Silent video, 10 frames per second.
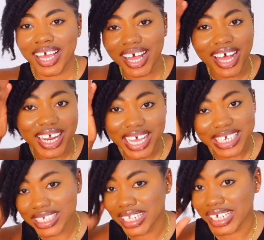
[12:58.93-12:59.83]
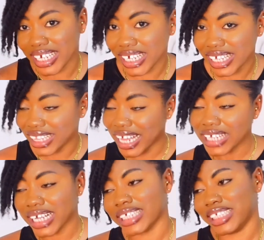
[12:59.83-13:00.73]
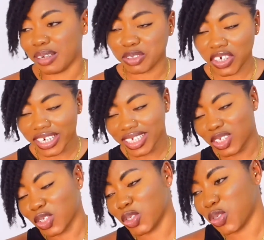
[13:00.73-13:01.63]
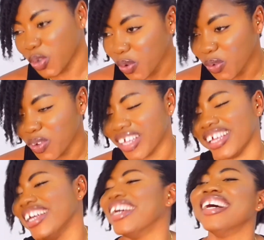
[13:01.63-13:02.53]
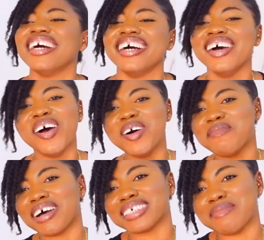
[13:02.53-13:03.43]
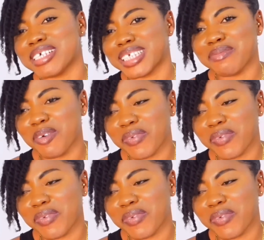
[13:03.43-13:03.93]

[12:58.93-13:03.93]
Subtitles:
Honestly, that assumption is true. Because I'm a simple